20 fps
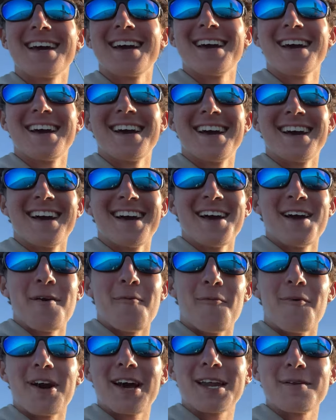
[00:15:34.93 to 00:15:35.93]
yeah, we the
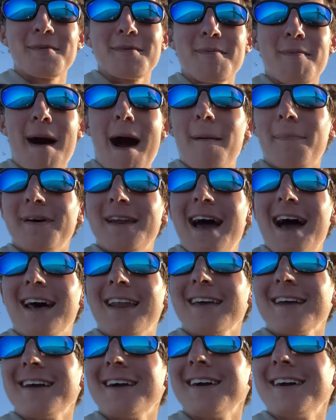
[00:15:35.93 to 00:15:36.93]
We're gonna be popping out
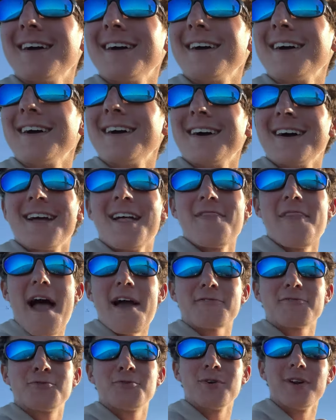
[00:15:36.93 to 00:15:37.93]
of here.
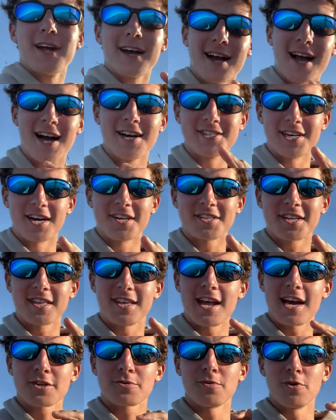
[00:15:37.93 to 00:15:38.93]
Thanks for tuning in, guys. I'll see you
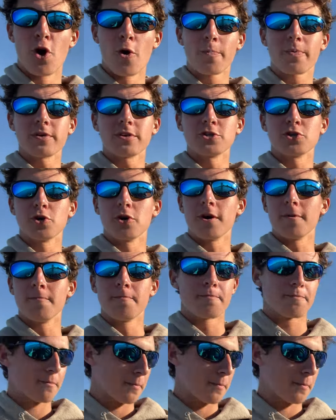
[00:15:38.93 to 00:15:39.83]
in the next one. Hope you enjoyed.